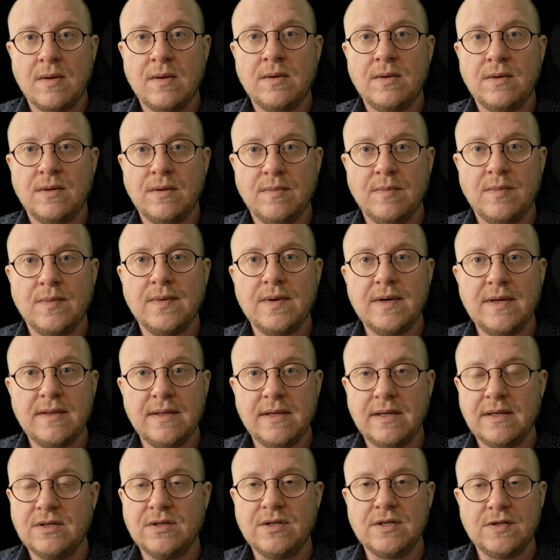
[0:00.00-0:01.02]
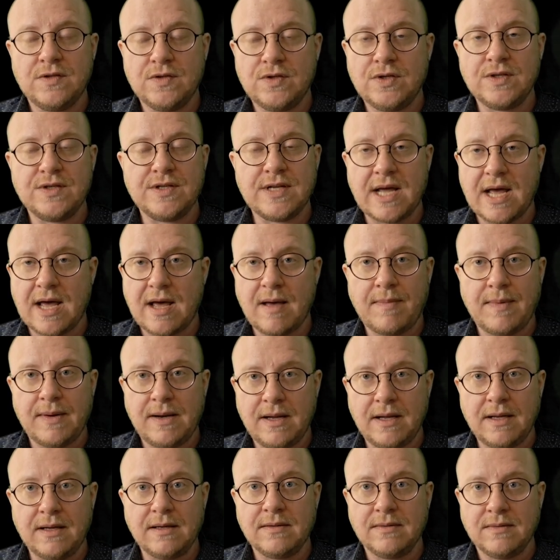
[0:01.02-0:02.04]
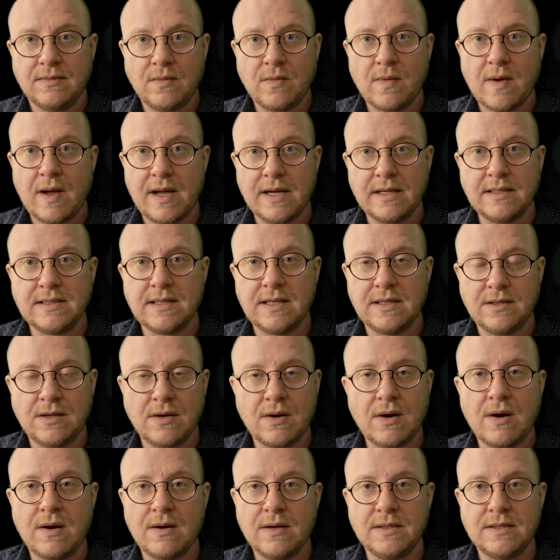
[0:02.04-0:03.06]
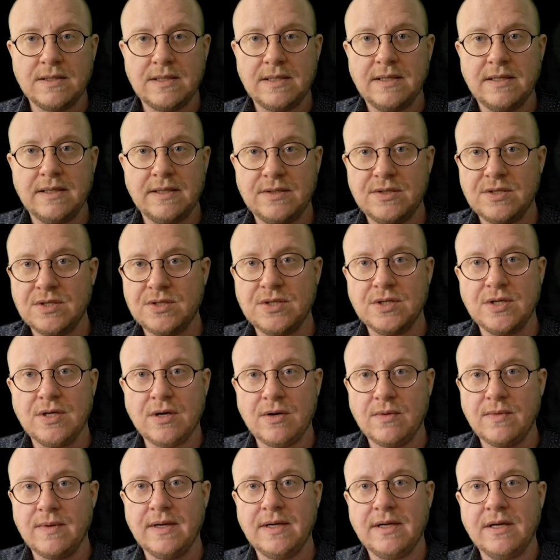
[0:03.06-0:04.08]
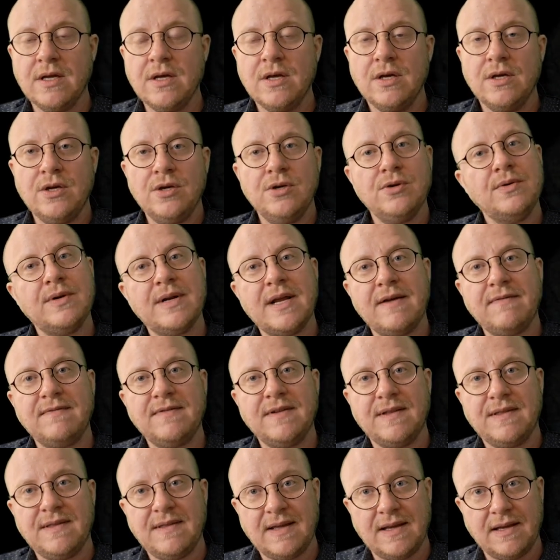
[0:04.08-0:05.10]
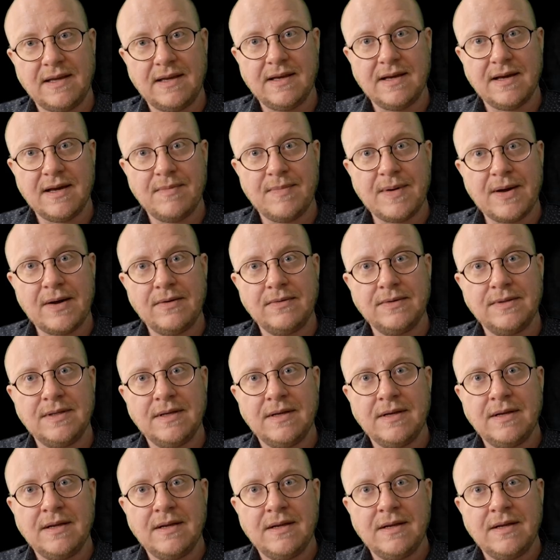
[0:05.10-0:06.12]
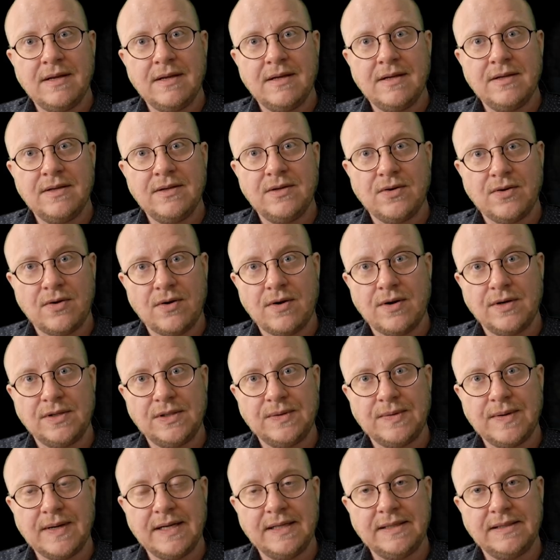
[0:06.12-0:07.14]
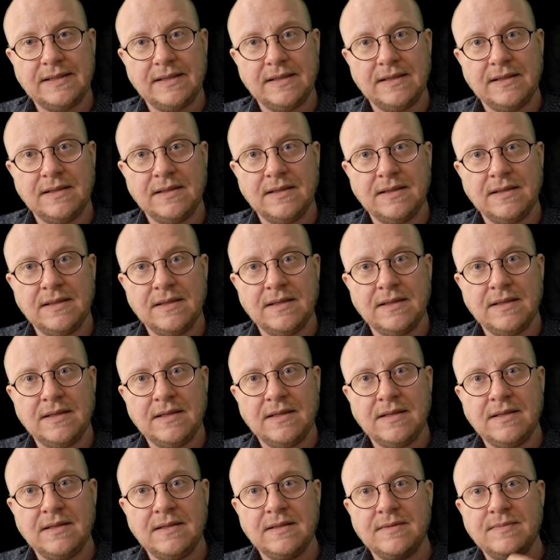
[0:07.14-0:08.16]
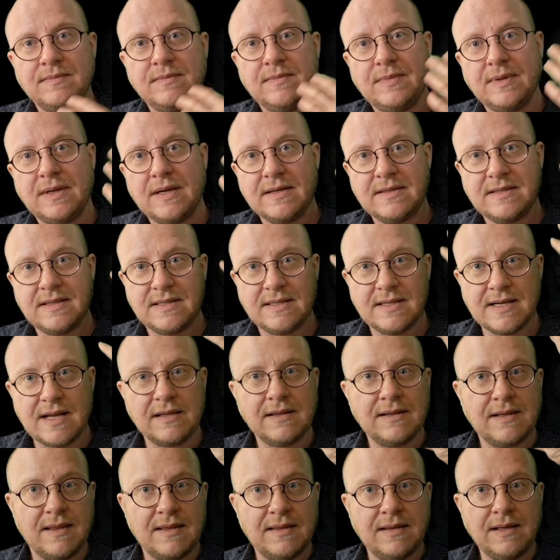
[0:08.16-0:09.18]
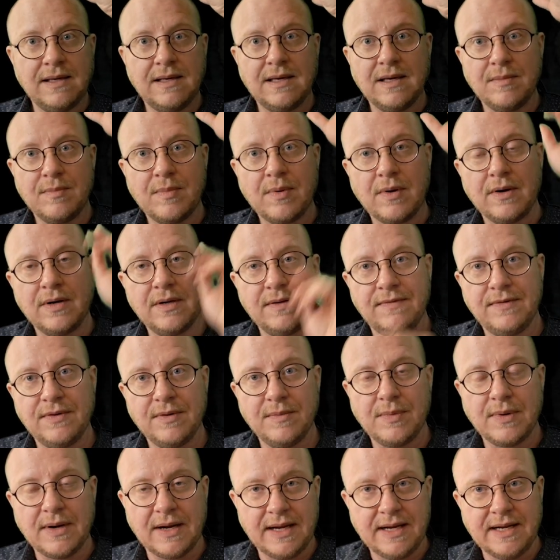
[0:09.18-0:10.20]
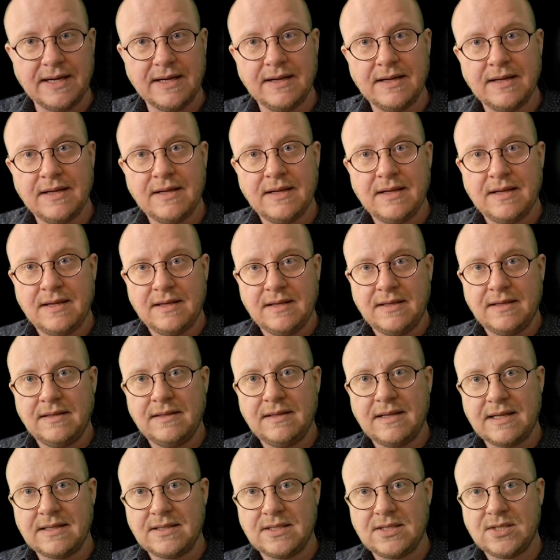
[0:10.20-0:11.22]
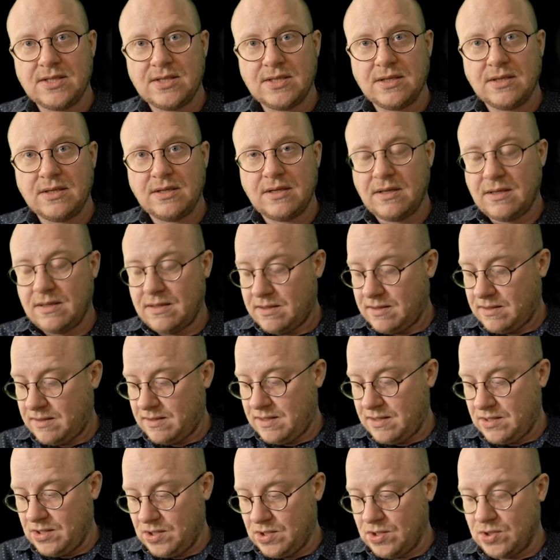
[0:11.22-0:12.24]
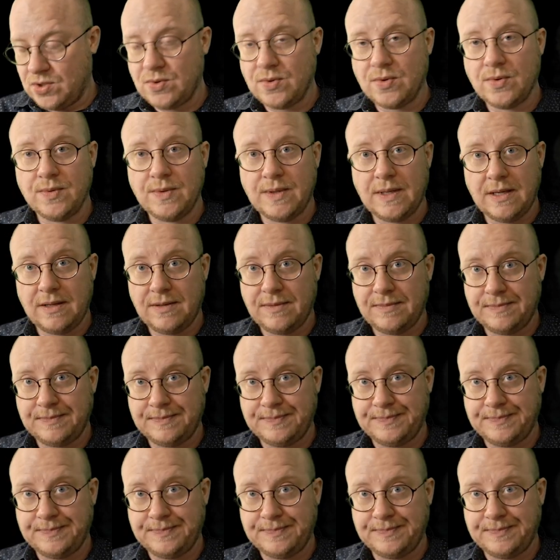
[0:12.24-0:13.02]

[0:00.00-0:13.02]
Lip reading: your breathing is just happening, right? And your heart is just going. You don't have to think about your heart rate because it's not the thinking part of your brain that's in control there.